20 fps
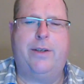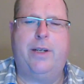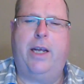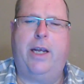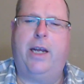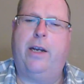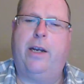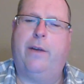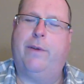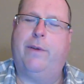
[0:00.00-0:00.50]

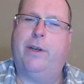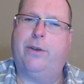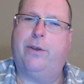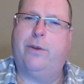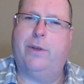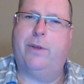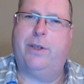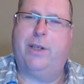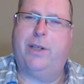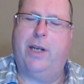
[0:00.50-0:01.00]
the end of
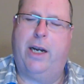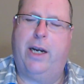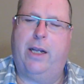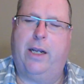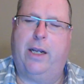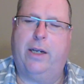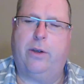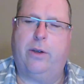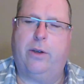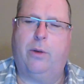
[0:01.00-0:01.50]
history's
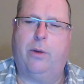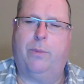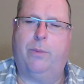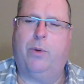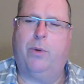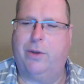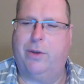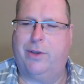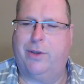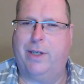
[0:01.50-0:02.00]
dialectical
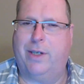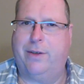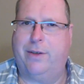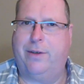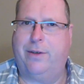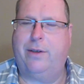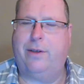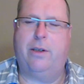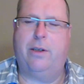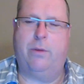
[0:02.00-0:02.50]
process